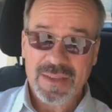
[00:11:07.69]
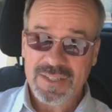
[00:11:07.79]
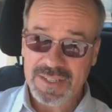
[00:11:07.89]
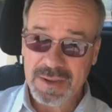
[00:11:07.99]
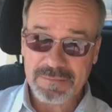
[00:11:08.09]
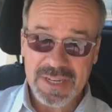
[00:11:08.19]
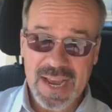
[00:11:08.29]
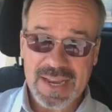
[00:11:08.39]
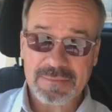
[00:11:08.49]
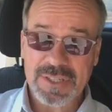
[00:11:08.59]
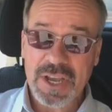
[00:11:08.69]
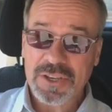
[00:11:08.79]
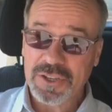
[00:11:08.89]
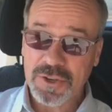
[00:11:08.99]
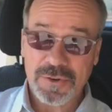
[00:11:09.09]
Sometimes
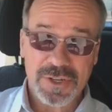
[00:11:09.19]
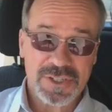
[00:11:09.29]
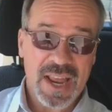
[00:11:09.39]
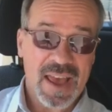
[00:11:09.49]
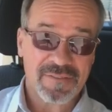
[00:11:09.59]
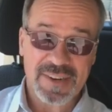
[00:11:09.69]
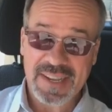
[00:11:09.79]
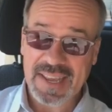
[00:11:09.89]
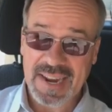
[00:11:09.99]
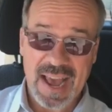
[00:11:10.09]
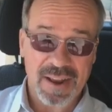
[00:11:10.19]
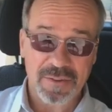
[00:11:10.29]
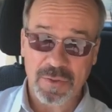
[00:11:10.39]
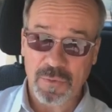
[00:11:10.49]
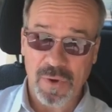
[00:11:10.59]
you just have to get
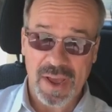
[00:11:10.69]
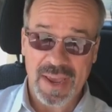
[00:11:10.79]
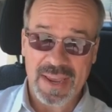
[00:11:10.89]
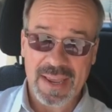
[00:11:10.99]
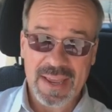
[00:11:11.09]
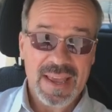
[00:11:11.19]
out of the way